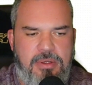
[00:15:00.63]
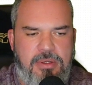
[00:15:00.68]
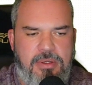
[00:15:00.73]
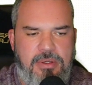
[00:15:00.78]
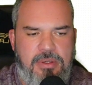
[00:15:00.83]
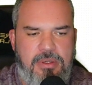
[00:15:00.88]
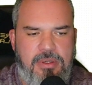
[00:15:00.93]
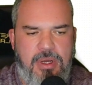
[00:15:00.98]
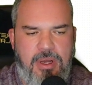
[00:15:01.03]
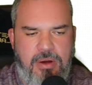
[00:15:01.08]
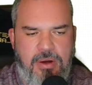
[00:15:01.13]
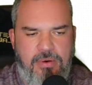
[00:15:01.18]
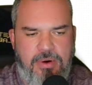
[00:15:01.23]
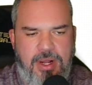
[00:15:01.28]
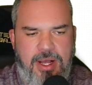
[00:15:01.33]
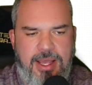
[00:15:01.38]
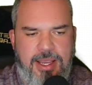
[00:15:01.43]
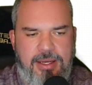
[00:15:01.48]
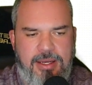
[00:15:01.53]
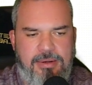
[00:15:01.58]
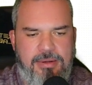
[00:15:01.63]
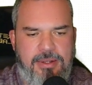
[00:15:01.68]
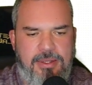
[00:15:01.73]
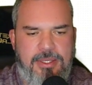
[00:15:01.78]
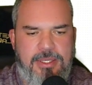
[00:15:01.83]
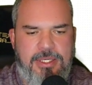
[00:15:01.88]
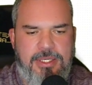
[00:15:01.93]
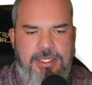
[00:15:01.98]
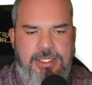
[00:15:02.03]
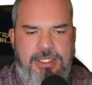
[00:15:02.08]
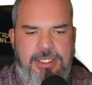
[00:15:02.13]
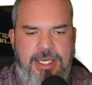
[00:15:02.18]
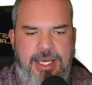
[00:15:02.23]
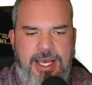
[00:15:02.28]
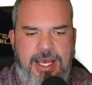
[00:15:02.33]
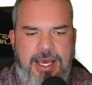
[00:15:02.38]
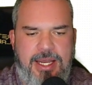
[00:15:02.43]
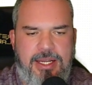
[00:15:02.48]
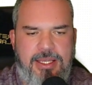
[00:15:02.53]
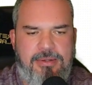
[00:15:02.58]
All right,
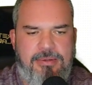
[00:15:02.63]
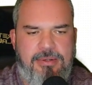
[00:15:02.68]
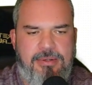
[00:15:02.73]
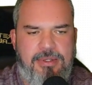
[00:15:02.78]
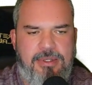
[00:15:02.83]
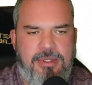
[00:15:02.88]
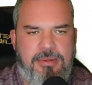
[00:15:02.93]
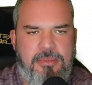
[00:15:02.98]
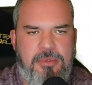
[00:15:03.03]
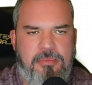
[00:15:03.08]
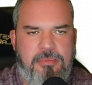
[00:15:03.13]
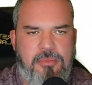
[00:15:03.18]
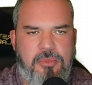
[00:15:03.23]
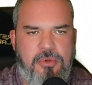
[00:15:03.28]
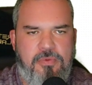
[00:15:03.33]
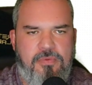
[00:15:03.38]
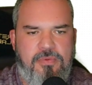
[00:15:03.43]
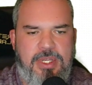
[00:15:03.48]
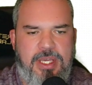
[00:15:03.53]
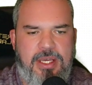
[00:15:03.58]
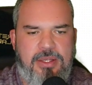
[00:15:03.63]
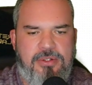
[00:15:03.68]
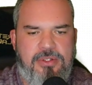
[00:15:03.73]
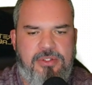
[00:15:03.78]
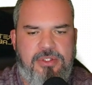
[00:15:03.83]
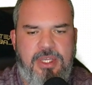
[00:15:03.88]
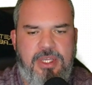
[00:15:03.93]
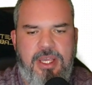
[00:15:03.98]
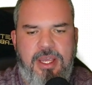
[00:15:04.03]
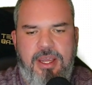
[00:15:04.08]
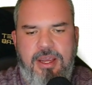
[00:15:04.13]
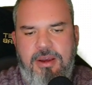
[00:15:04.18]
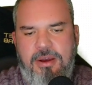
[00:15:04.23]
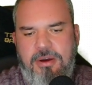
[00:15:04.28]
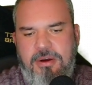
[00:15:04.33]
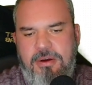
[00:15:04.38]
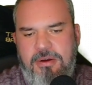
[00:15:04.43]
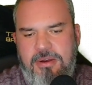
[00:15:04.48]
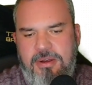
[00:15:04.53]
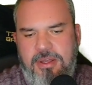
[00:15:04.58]
got it. I'm going to move down just a
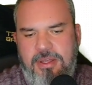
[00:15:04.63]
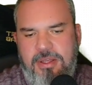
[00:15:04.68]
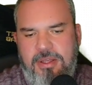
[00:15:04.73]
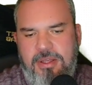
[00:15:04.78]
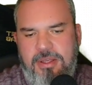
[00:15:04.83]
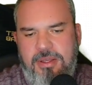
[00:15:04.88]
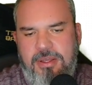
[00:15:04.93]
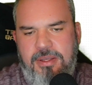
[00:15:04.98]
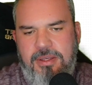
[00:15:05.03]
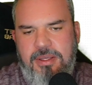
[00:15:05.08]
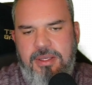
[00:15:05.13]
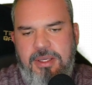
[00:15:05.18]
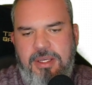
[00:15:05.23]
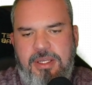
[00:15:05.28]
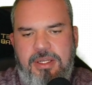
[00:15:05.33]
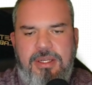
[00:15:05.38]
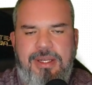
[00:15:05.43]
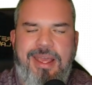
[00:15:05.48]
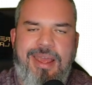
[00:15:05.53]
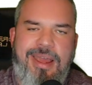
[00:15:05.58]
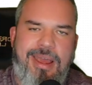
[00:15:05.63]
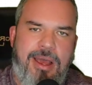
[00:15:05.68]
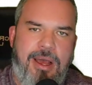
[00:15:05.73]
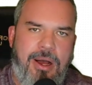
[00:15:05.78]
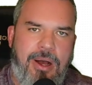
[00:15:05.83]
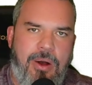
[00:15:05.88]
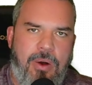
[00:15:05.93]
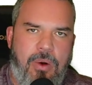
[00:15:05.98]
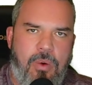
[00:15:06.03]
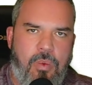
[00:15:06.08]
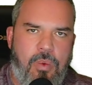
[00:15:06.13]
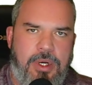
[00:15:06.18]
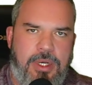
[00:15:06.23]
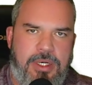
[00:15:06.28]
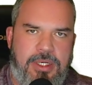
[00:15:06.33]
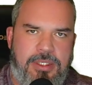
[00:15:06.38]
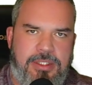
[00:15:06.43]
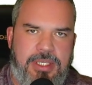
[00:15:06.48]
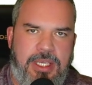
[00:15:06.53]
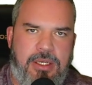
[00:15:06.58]
hair. And now we're
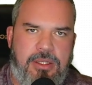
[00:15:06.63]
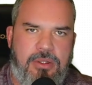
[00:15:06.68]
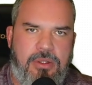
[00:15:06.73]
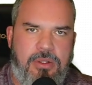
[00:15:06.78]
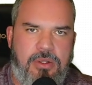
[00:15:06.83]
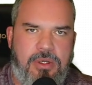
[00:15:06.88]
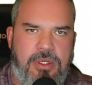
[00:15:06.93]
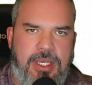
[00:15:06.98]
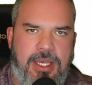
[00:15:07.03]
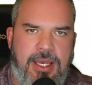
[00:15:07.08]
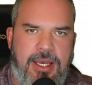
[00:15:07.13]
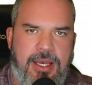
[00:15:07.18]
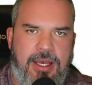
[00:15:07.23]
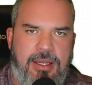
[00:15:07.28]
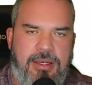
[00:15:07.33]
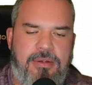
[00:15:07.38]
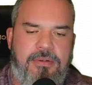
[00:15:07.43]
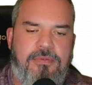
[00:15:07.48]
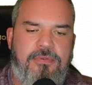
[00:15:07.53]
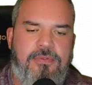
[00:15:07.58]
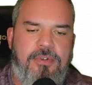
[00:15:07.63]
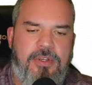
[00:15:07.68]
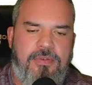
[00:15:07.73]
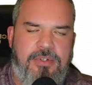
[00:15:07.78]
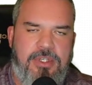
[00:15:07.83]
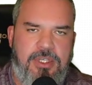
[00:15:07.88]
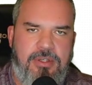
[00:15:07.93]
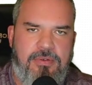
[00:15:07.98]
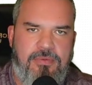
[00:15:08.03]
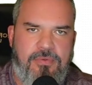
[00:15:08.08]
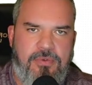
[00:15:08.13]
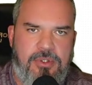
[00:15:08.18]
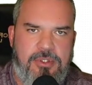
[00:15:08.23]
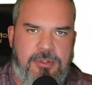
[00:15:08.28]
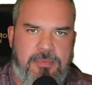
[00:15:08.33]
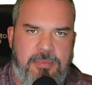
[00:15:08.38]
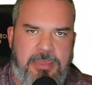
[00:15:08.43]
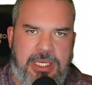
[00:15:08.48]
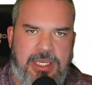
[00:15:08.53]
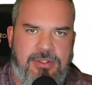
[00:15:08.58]
going to take a look at 15 foot
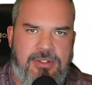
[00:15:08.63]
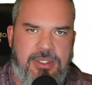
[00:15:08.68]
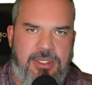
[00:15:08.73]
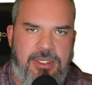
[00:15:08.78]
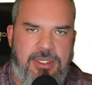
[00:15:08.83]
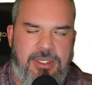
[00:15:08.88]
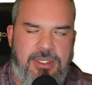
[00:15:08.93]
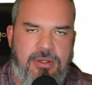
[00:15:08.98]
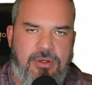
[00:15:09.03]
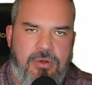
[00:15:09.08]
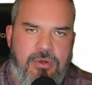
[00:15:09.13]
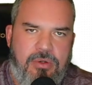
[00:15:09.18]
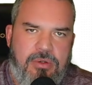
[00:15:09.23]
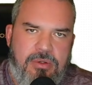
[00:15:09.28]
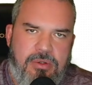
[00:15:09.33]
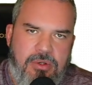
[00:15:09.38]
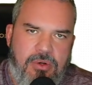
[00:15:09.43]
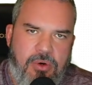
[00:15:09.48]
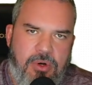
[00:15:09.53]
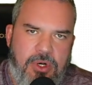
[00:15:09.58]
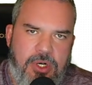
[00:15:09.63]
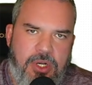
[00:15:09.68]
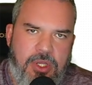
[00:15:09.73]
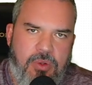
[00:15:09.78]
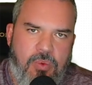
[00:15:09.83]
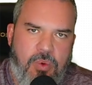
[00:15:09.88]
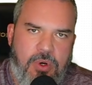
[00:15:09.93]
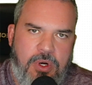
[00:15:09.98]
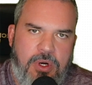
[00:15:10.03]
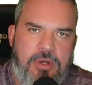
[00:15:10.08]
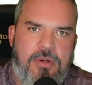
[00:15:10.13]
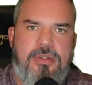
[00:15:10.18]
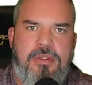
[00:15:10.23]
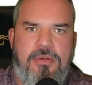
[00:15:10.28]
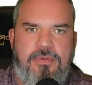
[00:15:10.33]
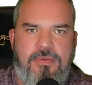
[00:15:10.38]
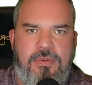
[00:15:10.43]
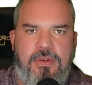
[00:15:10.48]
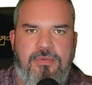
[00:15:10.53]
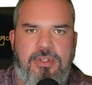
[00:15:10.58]
spacing or in other words,
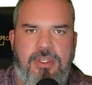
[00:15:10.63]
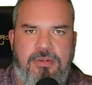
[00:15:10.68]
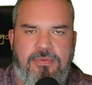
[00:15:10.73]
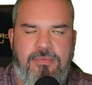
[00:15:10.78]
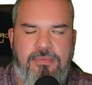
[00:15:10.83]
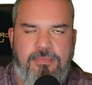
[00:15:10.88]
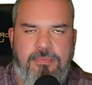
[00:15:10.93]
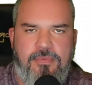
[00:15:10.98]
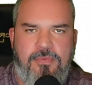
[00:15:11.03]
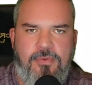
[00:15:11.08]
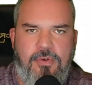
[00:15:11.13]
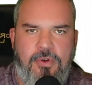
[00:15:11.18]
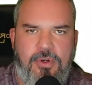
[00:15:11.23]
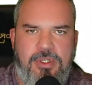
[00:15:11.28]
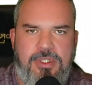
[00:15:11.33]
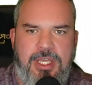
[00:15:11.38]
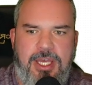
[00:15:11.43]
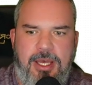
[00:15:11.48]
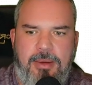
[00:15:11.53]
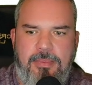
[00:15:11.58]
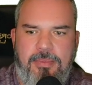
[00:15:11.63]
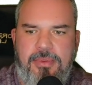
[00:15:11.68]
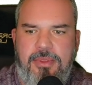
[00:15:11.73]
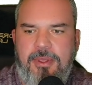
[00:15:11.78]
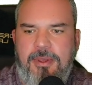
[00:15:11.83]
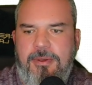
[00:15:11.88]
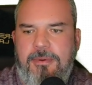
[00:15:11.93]
15-foot depth.